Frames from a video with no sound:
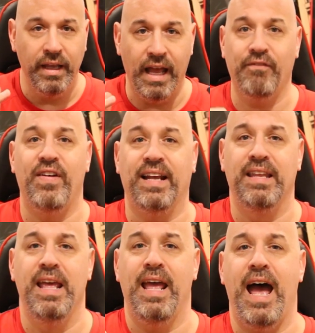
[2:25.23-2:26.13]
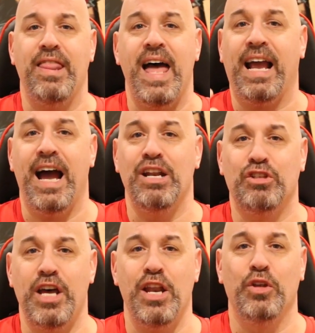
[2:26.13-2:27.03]
And in fact, at that kind of
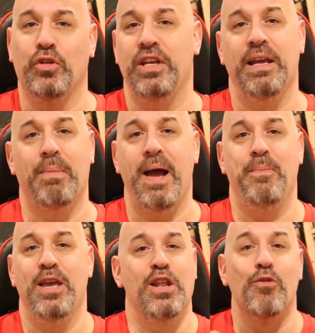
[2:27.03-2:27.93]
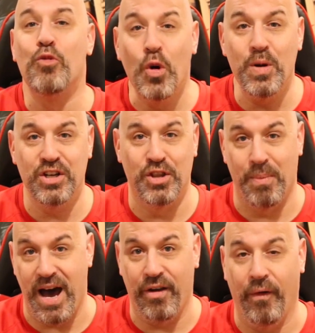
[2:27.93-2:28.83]
setting, you'll see, in my opinion, it ruins the
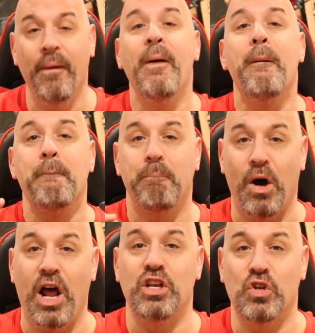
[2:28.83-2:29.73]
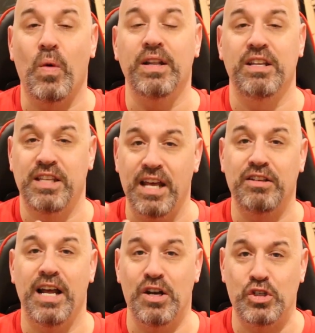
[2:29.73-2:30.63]
model, but I just wanted to
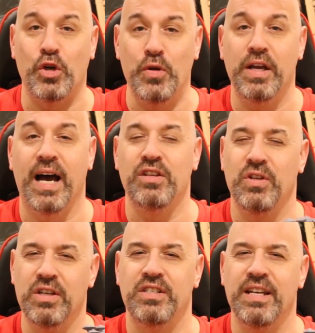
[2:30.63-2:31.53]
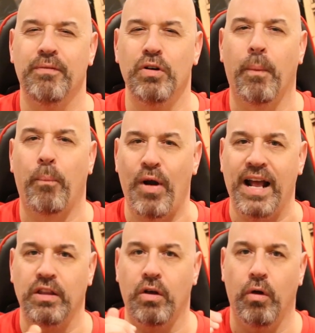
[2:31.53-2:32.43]
test out and show you guys so you see a real
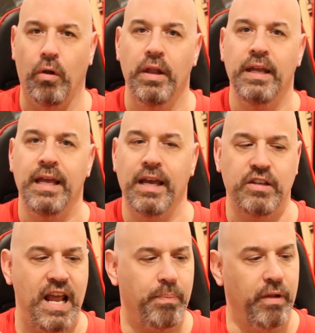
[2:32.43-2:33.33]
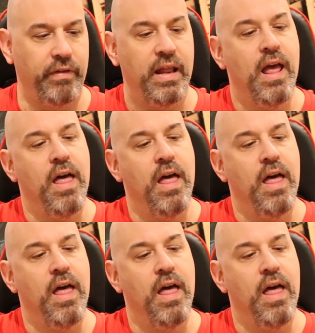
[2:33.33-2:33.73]
practical example of it.